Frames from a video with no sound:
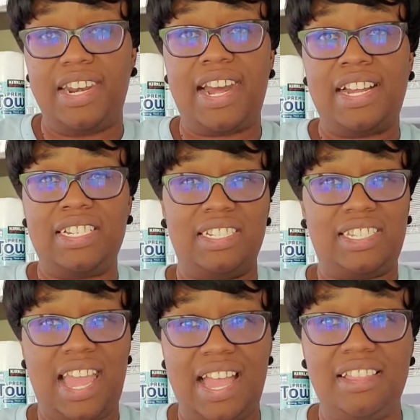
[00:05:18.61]
and I can
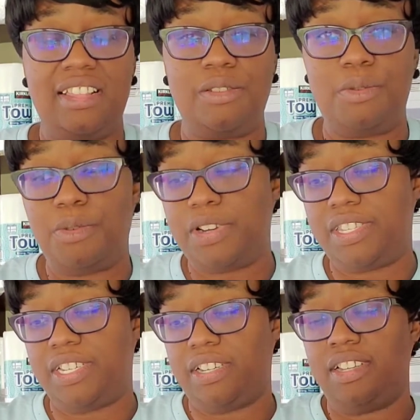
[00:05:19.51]
just add this on
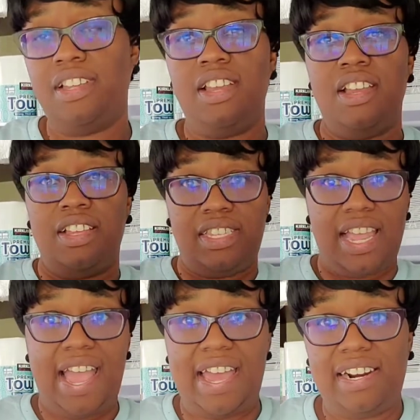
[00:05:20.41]
to
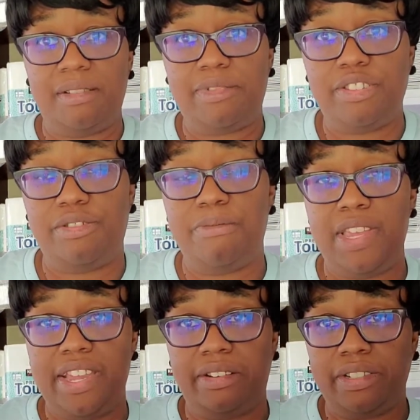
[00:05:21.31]
to add up to the
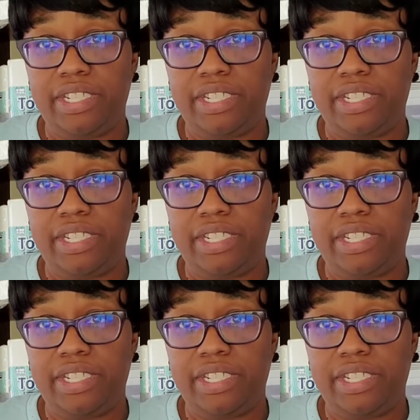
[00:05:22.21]
meal.